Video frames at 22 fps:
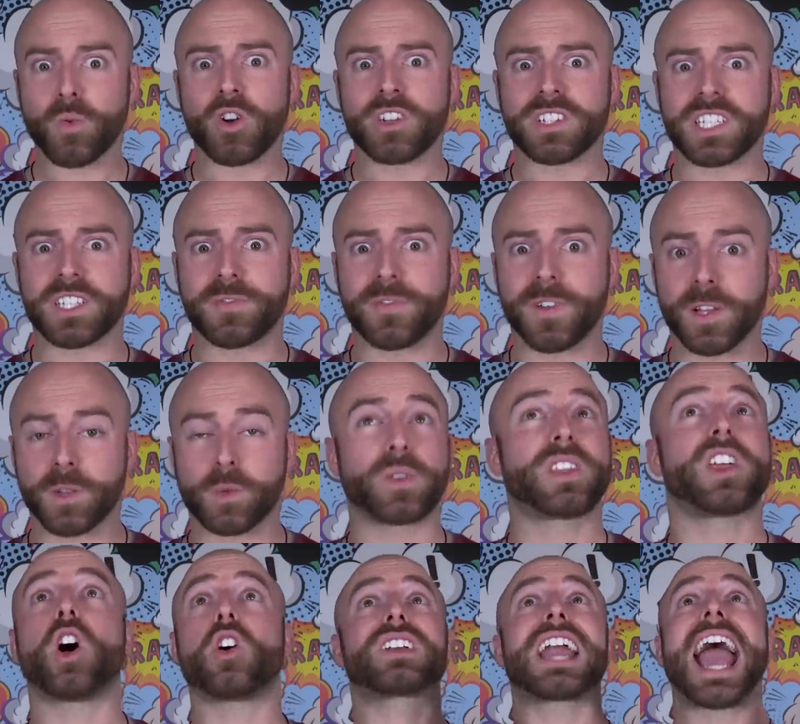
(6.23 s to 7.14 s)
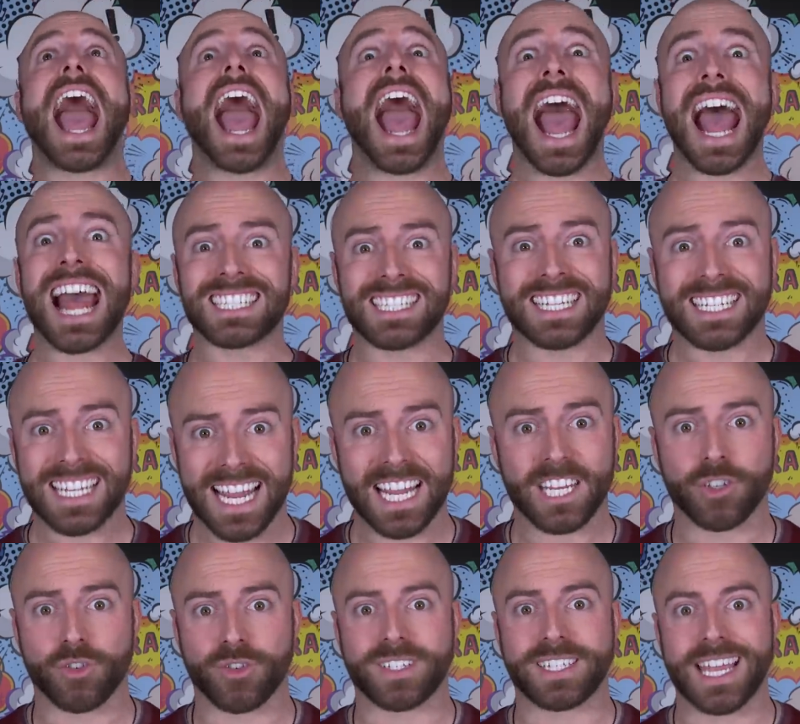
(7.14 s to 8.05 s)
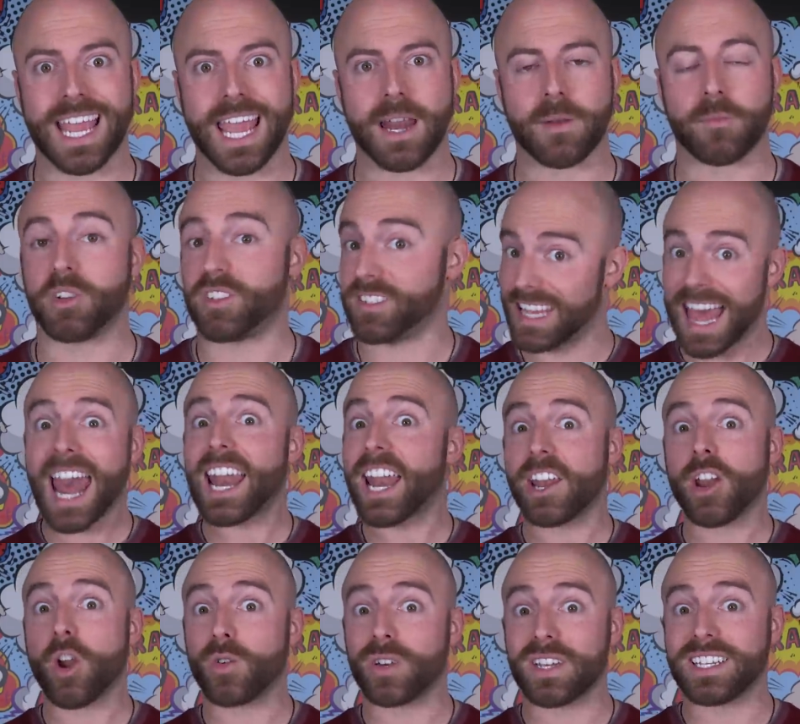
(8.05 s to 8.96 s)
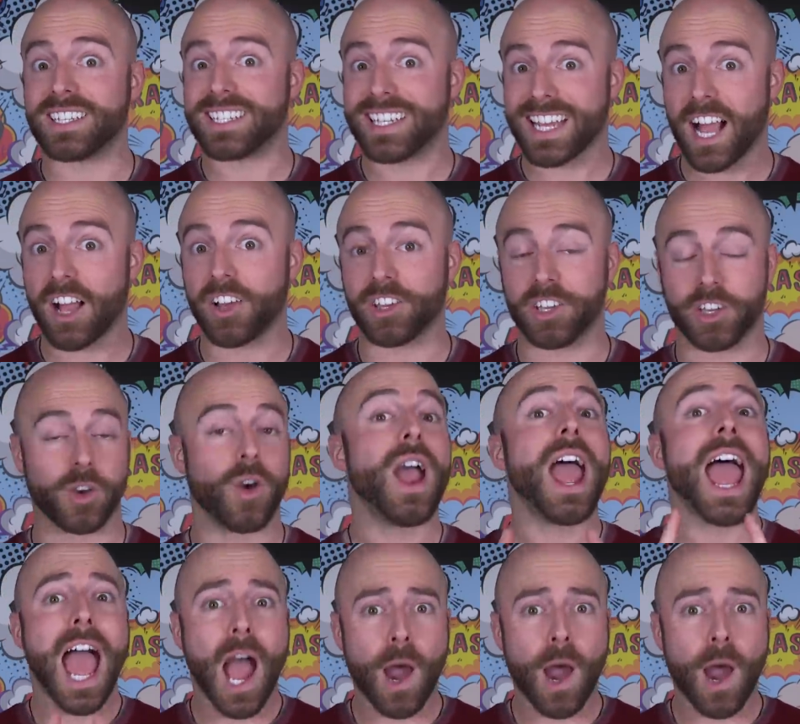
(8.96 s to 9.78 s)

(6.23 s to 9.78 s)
world is filled with all kinds of dangerous animals. That I don't need to tell you.